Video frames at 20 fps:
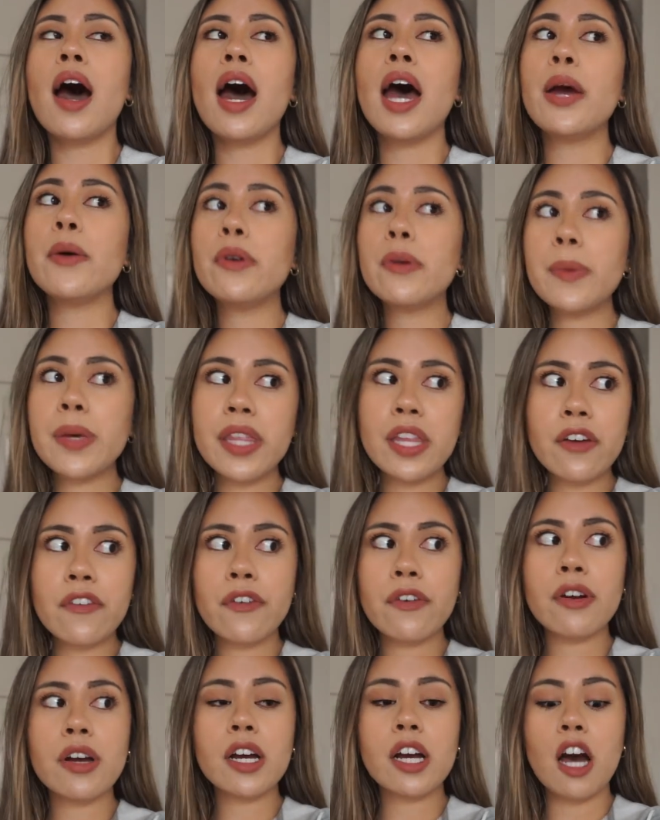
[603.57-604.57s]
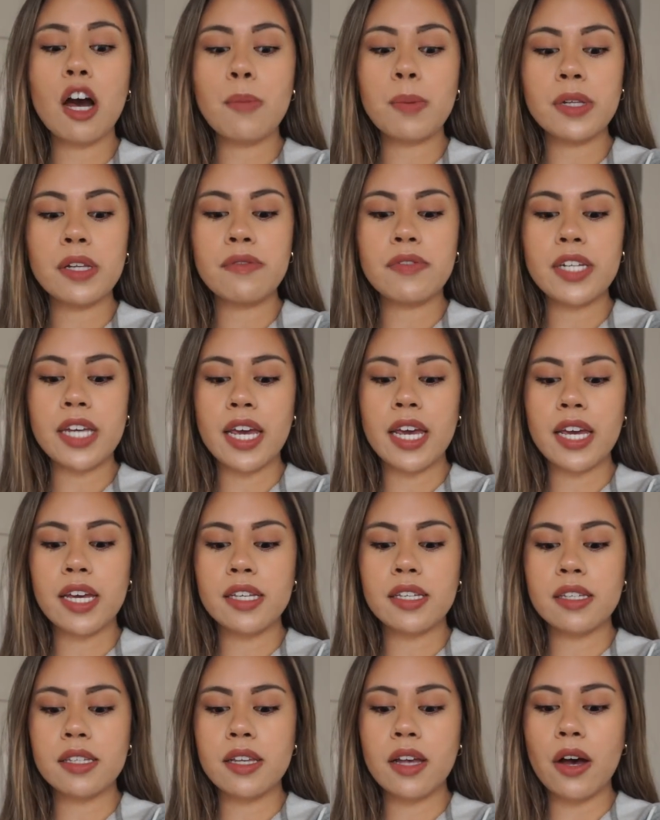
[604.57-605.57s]
I will be there for a couple of
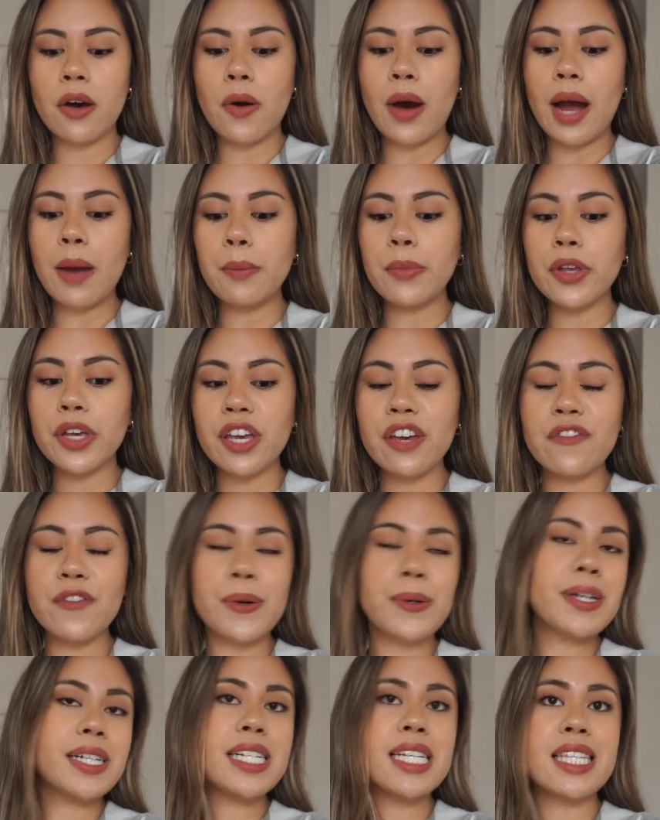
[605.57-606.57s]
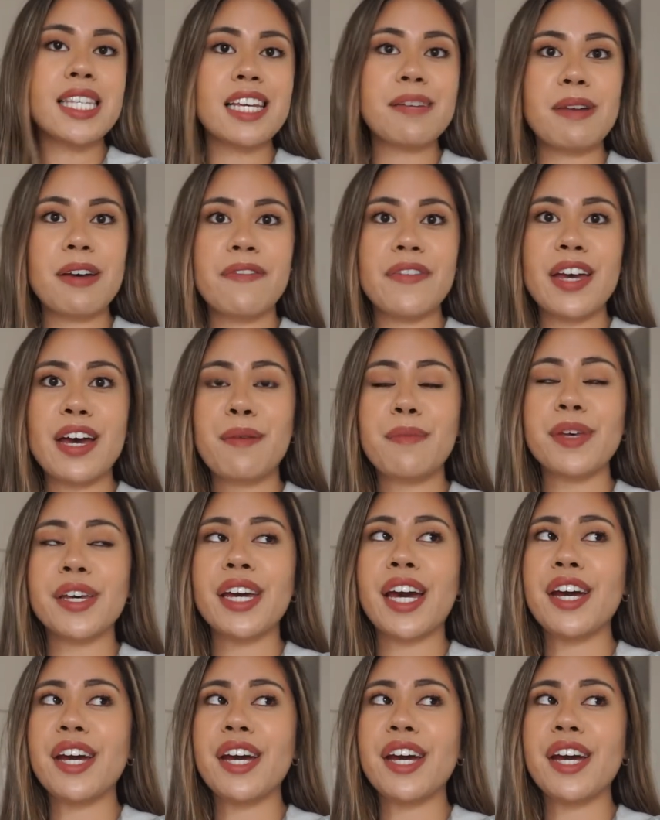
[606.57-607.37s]
days. So I'm looking forward to seeing my family.